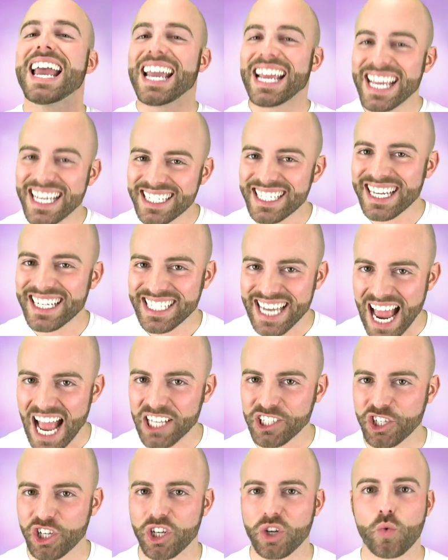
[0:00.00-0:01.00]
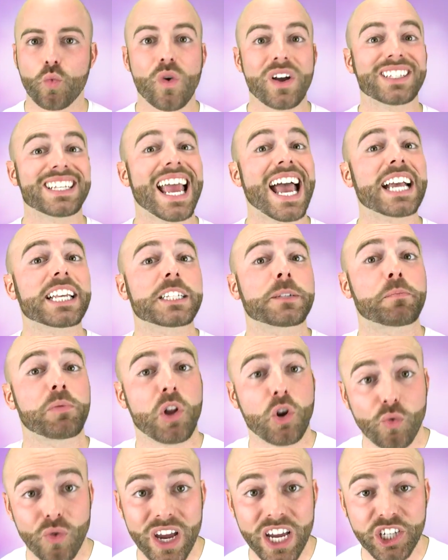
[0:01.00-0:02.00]
his intention was
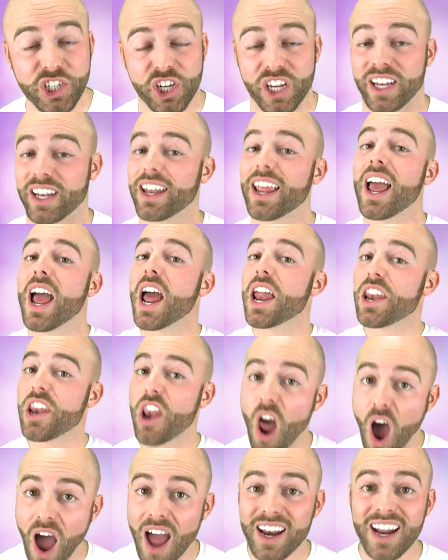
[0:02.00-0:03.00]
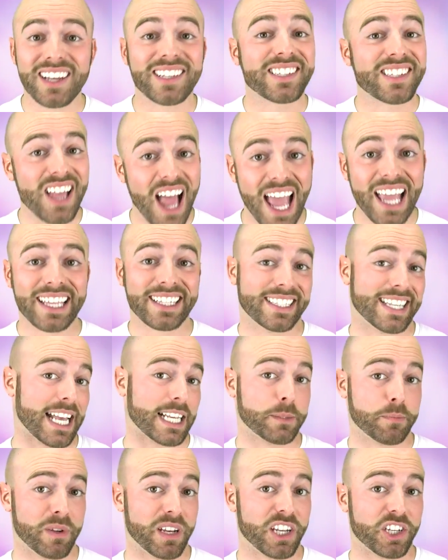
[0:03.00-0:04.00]
exploration, not a science
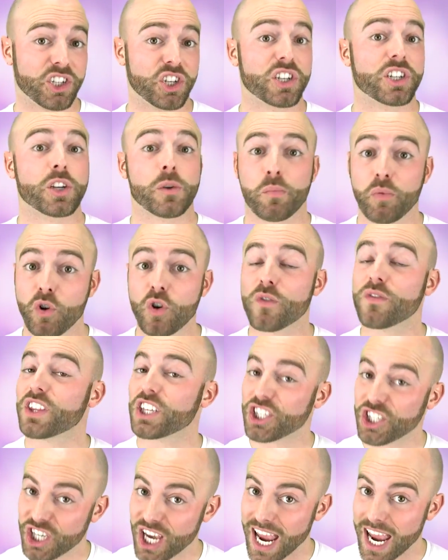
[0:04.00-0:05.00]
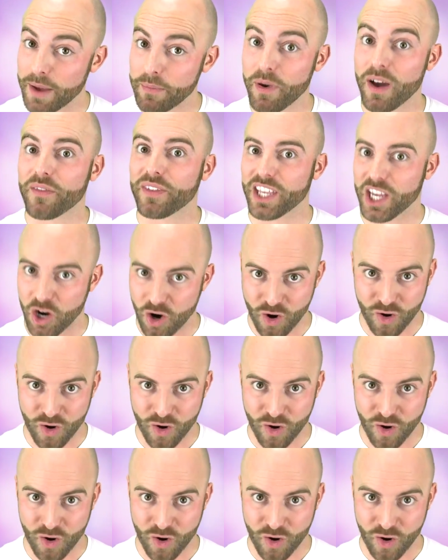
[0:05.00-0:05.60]
expedition to prove the shape of the